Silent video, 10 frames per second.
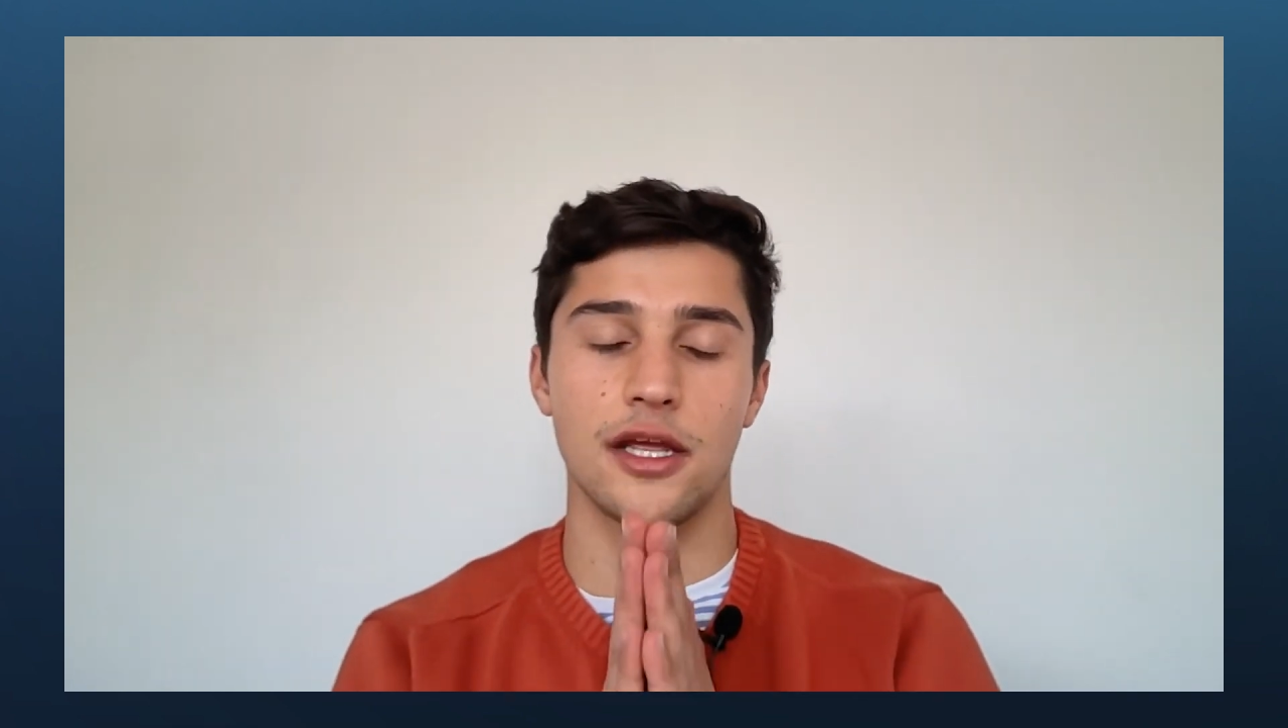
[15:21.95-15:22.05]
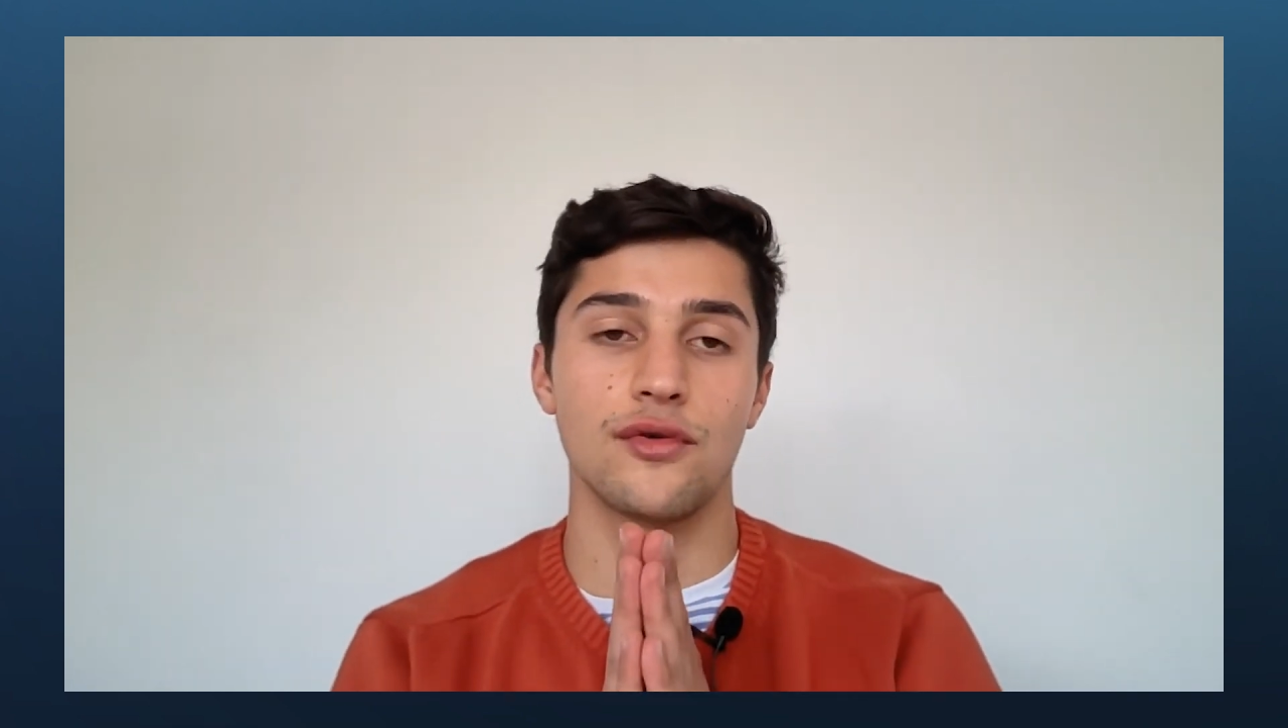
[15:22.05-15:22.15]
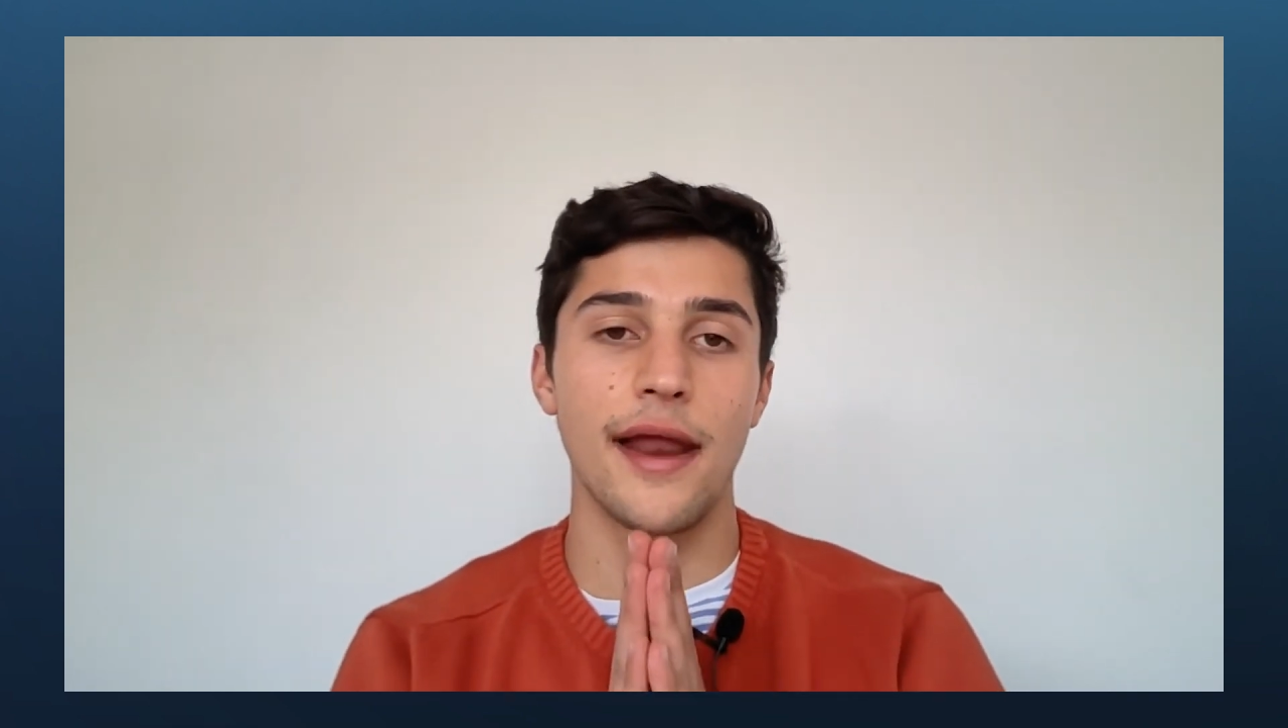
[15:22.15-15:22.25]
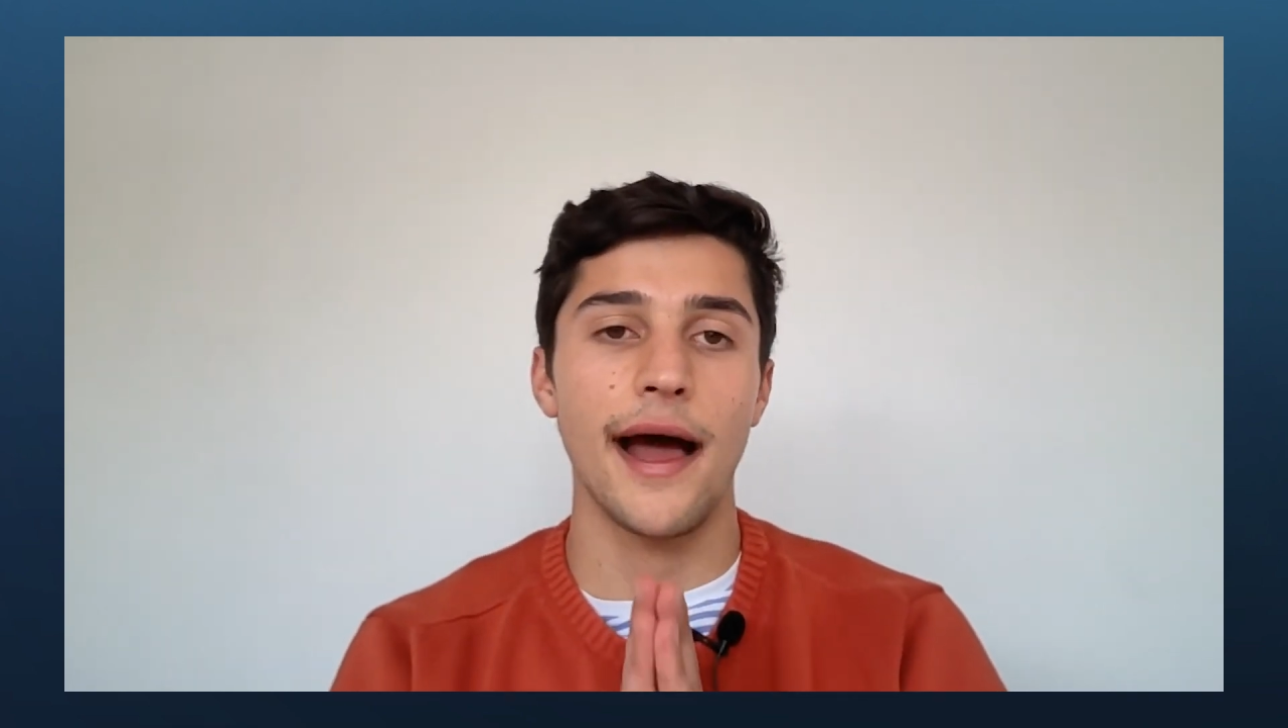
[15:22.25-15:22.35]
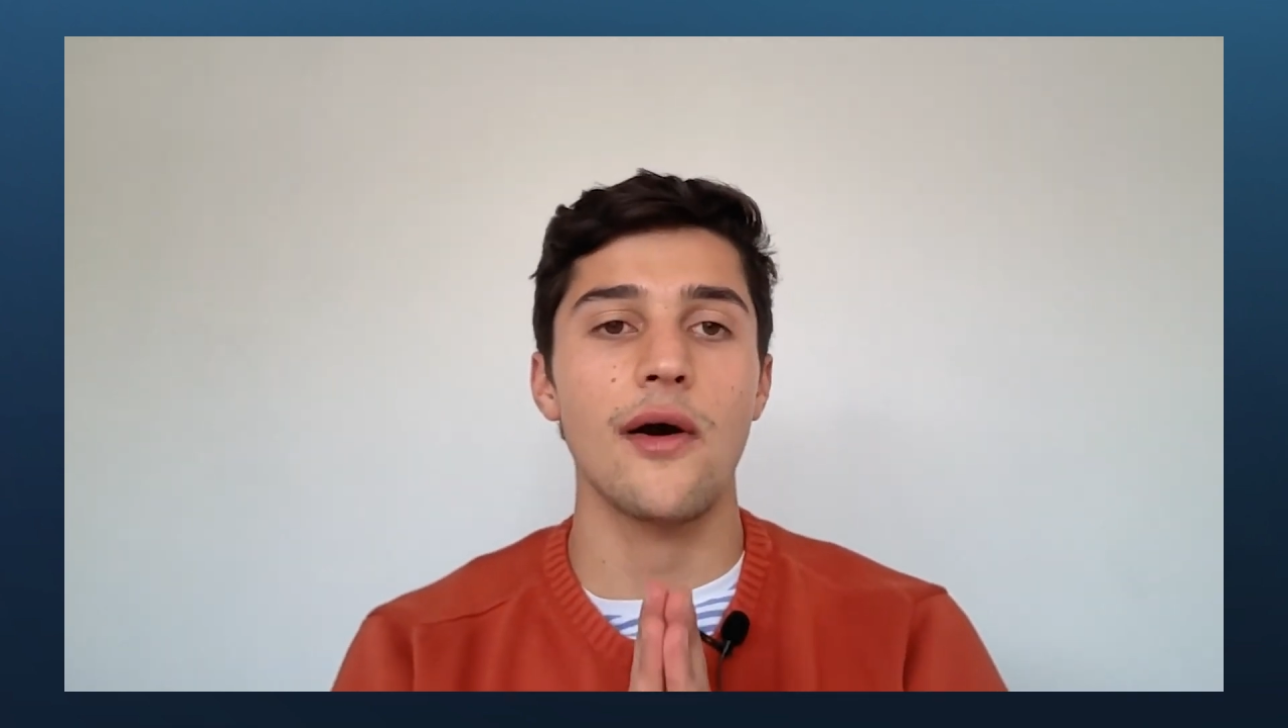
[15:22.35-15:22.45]
you
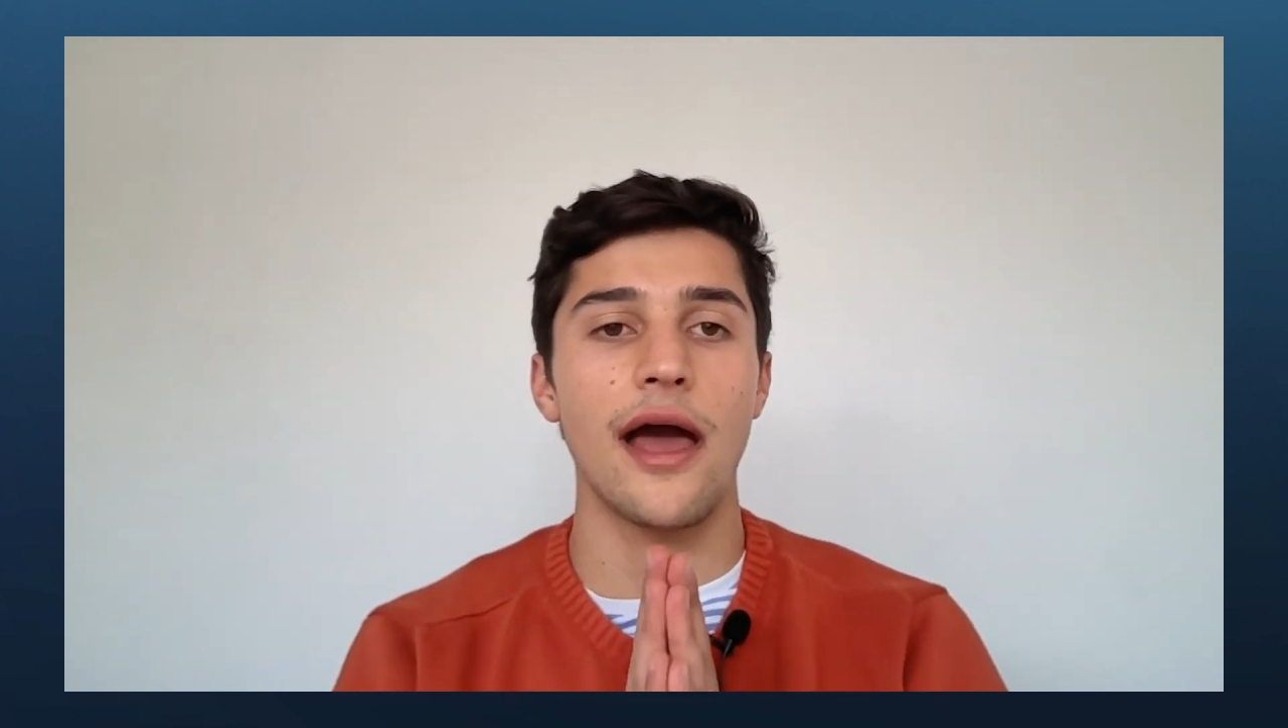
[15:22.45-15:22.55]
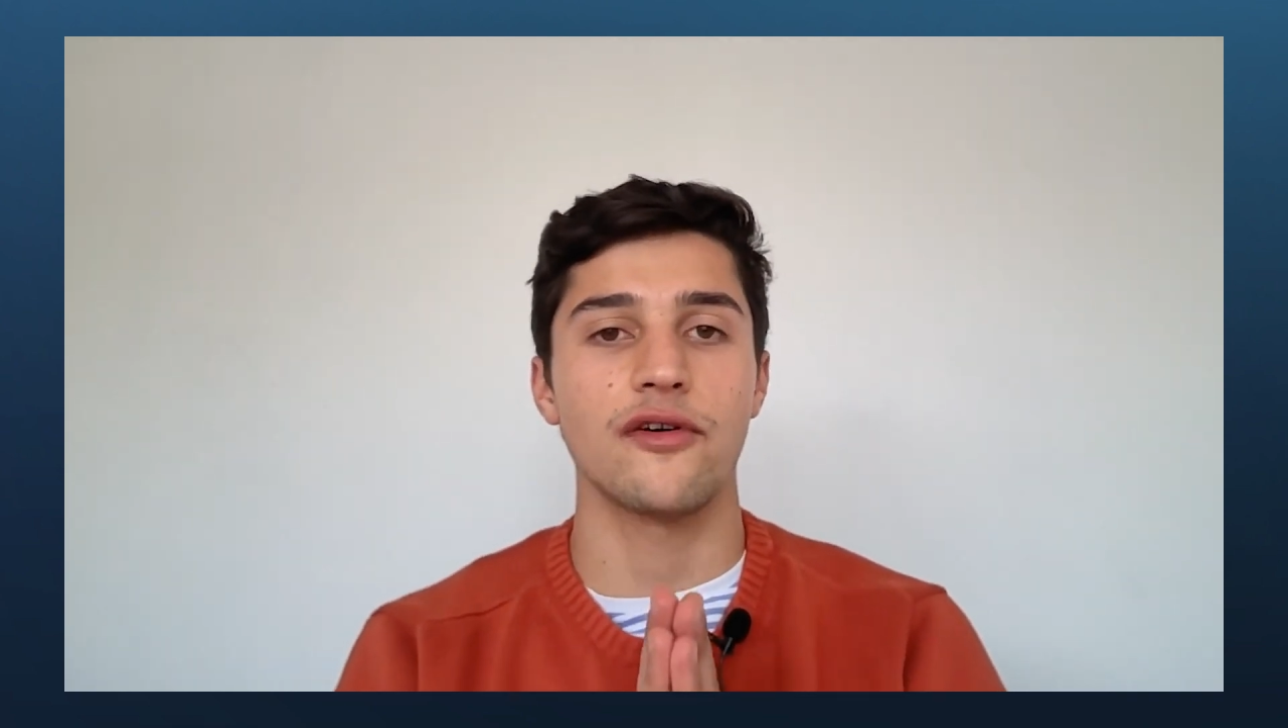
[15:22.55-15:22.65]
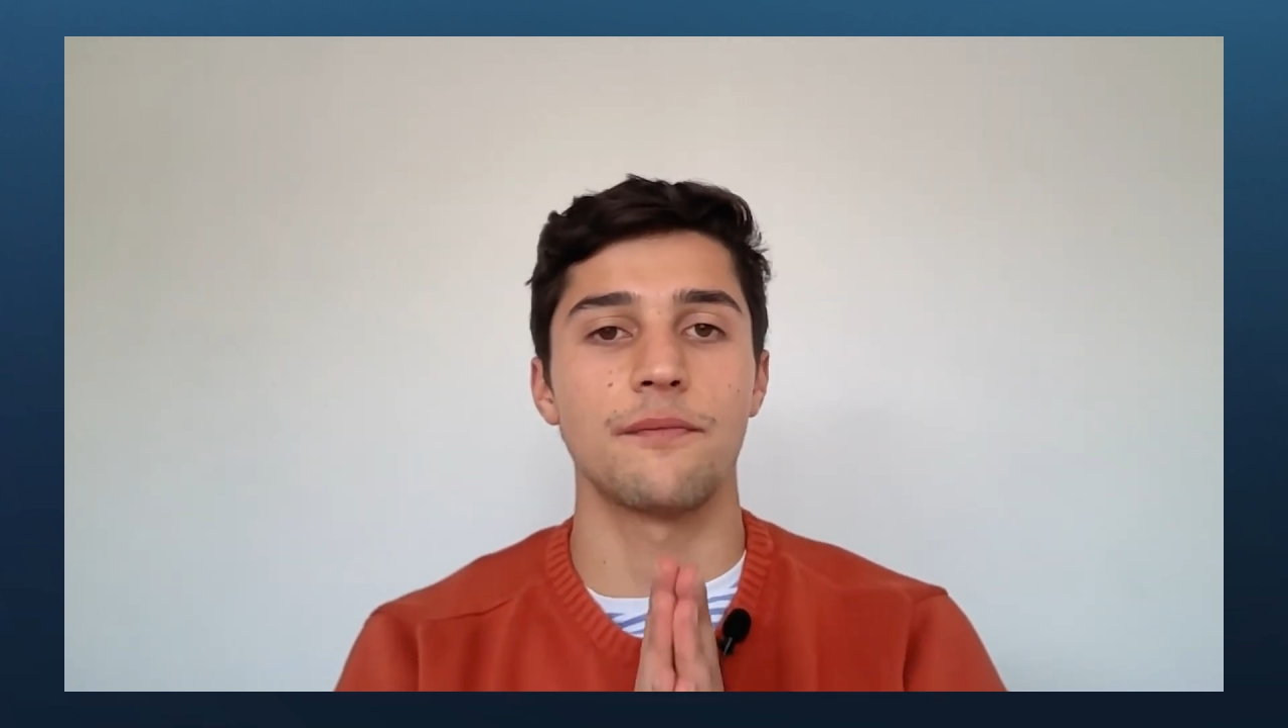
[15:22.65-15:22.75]
now have a